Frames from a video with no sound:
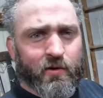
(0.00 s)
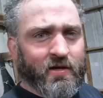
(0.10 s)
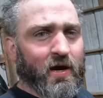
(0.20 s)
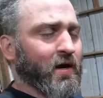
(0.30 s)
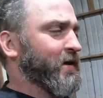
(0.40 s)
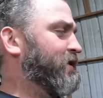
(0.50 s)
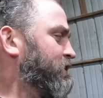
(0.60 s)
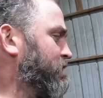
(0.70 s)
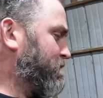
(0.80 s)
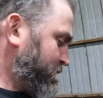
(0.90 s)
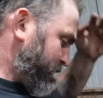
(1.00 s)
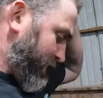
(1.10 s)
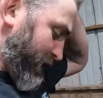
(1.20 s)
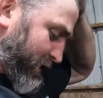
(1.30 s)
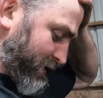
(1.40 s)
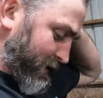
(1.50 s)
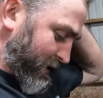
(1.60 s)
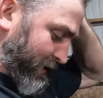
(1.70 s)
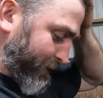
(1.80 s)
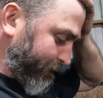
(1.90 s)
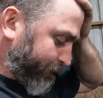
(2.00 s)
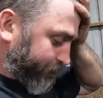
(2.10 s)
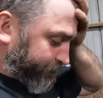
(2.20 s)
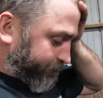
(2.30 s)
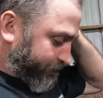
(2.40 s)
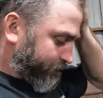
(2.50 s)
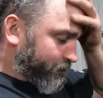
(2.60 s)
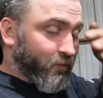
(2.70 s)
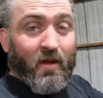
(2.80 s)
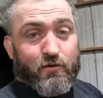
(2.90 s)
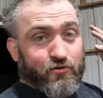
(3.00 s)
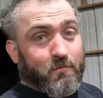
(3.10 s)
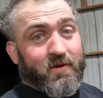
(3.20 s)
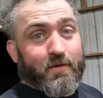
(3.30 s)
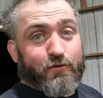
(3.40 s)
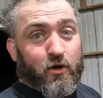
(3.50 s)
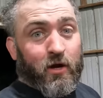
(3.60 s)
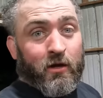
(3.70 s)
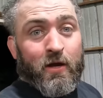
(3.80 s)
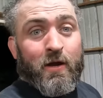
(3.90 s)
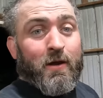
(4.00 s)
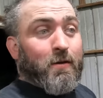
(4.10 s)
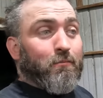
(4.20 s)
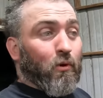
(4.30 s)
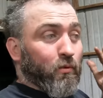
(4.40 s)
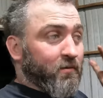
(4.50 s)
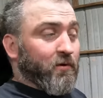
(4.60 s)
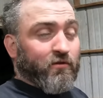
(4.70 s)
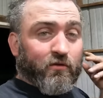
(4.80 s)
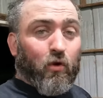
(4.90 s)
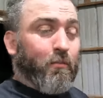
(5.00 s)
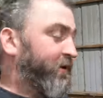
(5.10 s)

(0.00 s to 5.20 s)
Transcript: we got it. And uh, it should be in the truck, but we've been so